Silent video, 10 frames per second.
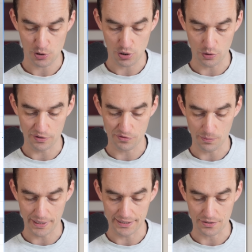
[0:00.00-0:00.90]
show in
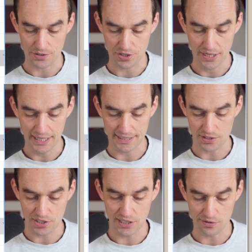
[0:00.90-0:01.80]
reminders and I'll
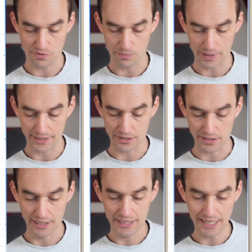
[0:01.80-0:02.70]
see the
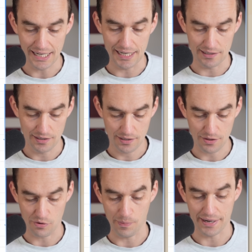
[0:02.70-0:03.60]
reminder in
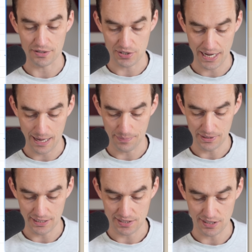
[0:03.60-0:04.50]
the reminders app
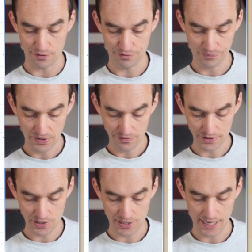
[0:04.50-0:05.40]
itself. If I
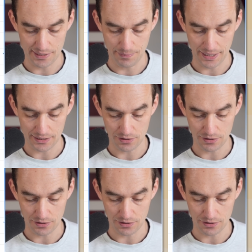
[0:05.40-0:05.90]
just head back